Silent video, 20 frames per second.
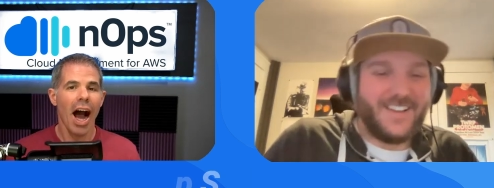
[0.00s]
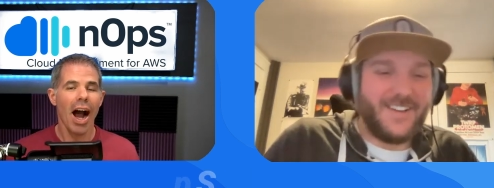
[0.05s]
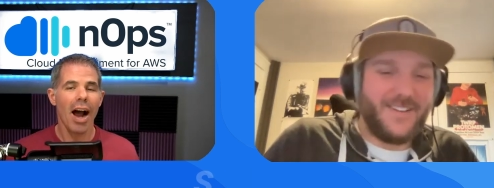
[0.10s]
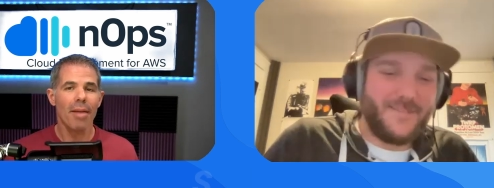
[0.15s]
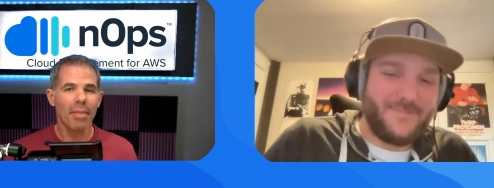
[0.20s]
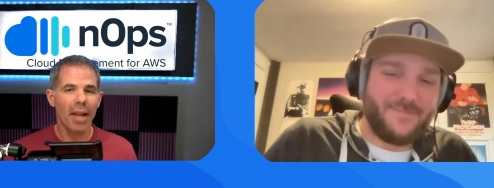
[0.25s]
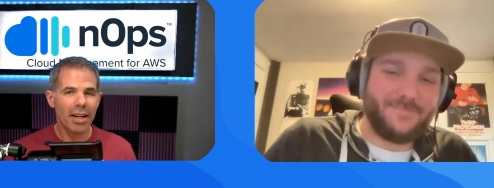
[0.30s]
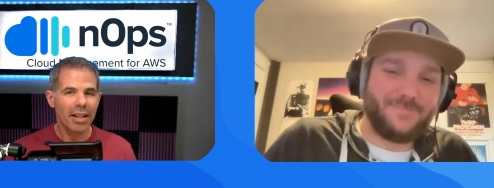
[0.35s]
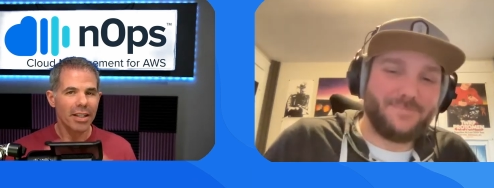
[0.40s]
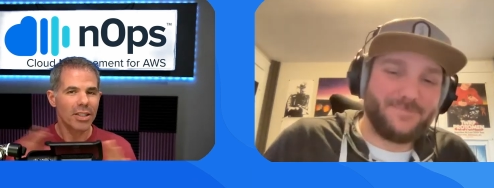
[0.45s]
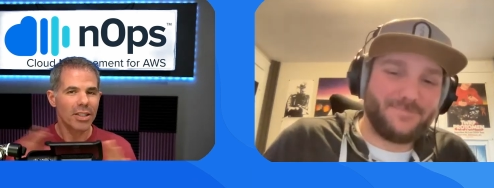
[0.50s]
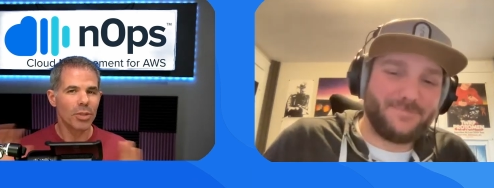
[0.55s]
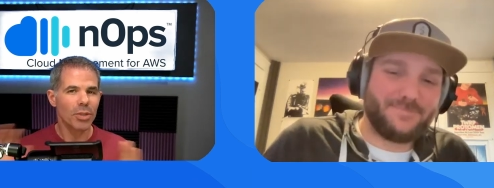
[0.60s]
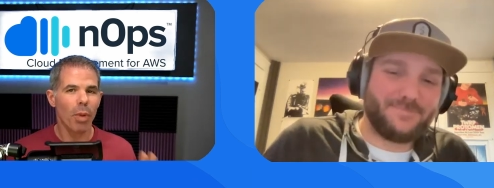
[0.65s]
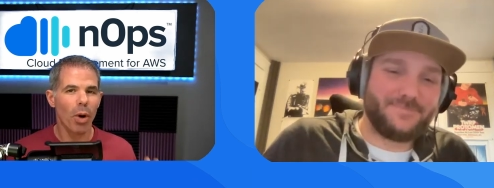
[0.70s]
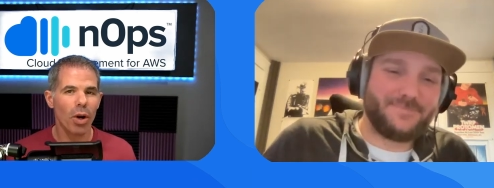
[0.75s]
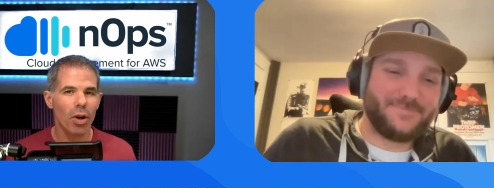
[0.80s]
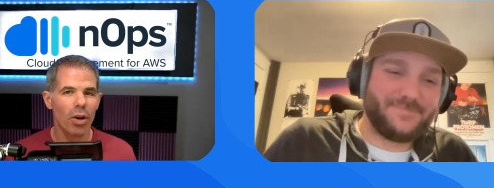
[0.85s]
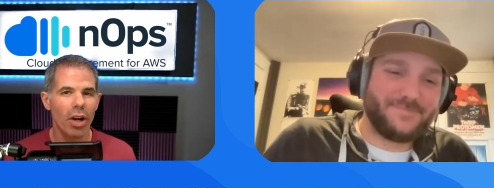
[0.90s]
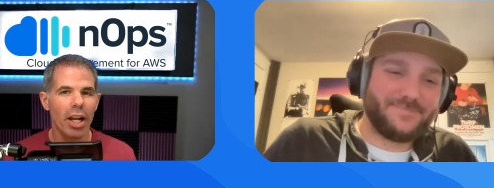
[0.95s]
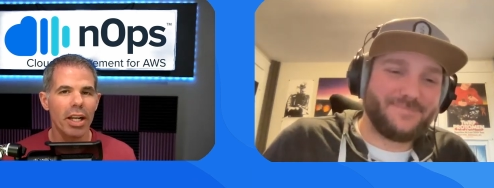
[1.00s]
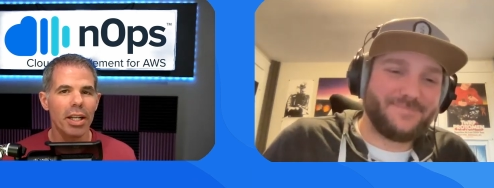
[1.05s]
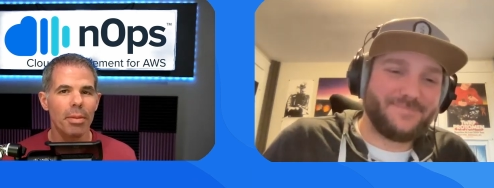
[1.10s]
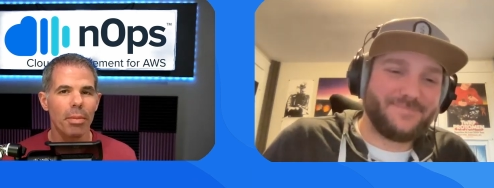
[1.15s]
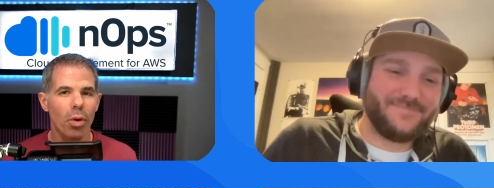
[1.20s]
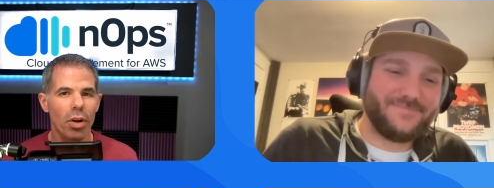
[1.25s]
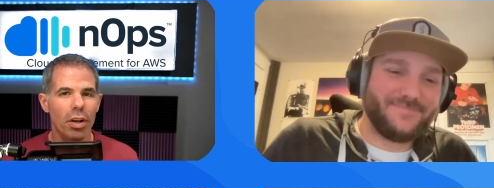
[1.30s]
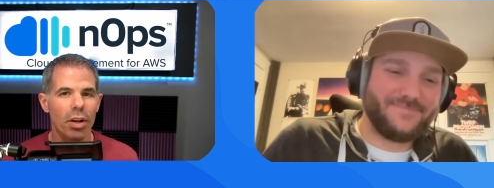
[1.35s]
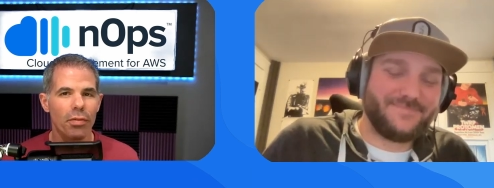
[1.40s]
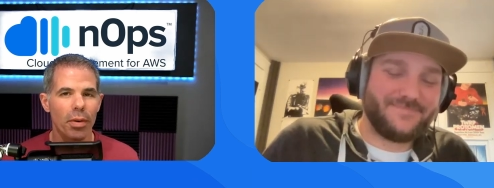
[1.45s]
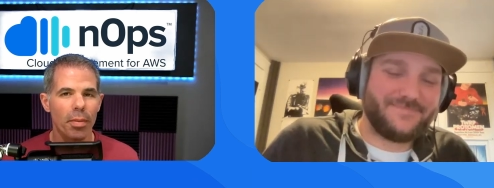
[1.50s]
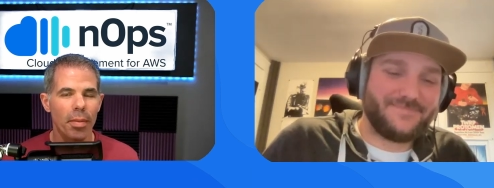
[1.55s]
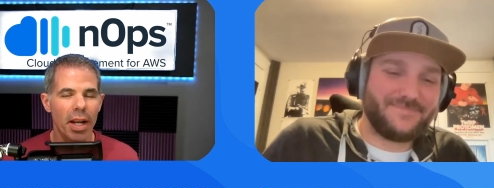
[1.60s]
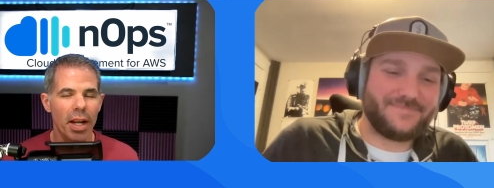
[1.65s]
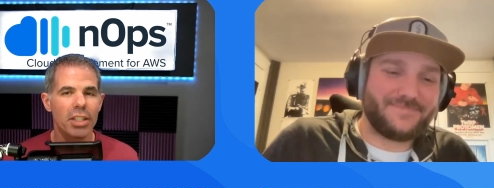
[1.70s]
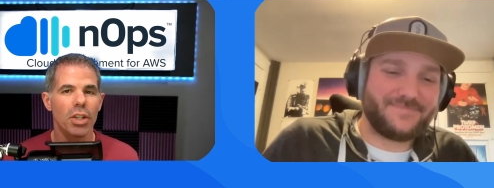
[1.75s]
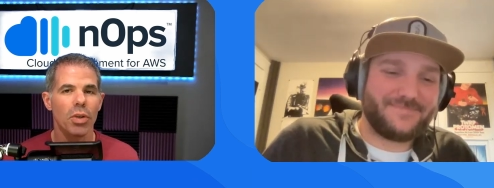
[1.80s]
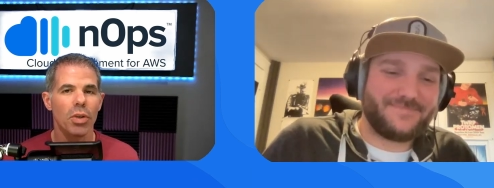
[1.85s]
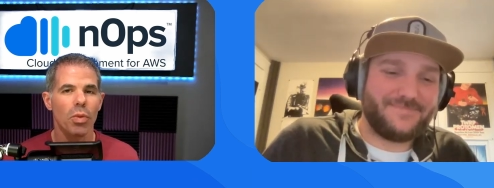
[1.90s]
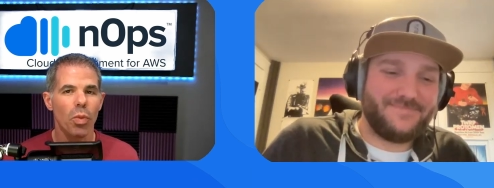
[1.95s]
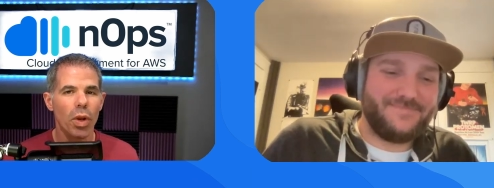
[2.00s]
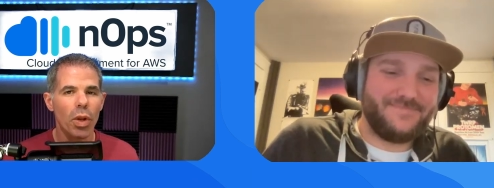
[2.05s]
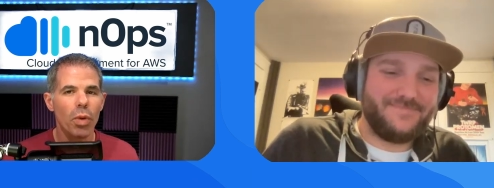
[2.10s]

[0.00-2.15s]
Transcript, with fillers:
Speaker 1: I'm not going to spoil any more information.